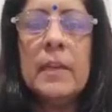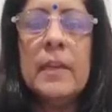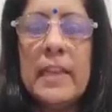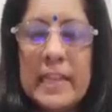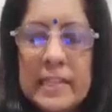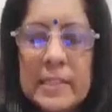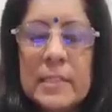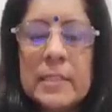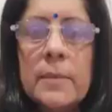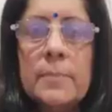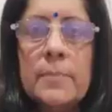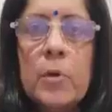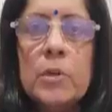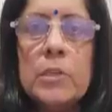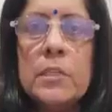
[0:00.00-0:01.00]
Let's
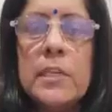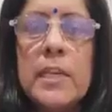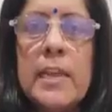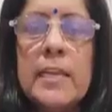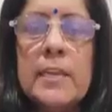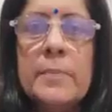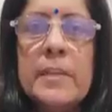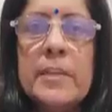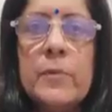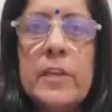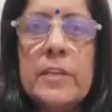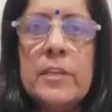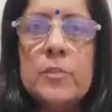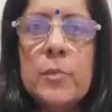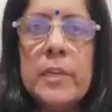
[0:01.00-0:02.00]
support the NEP
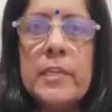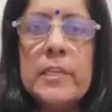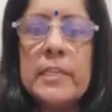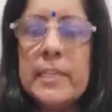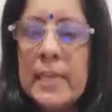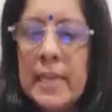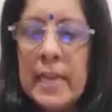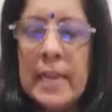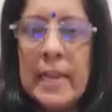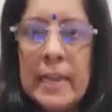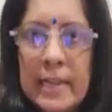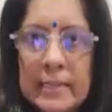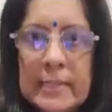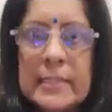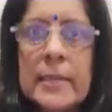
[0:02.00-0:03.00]
2020,
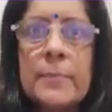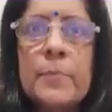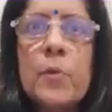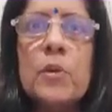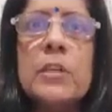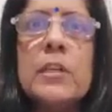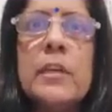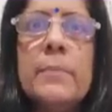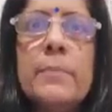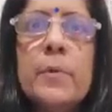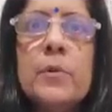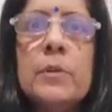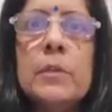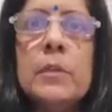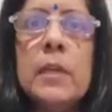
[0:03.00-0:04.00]
let's support
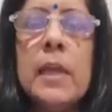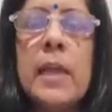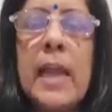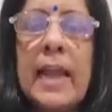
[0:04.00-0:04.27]
Nipun,